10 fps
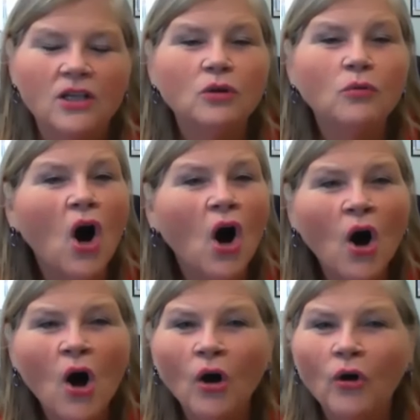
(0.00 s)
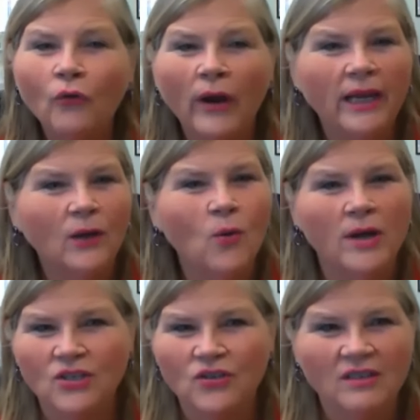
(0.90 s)
So, all great
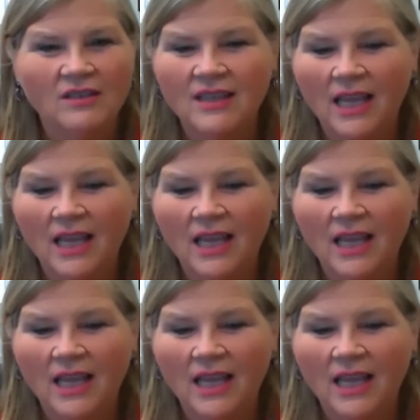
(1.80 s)
questions.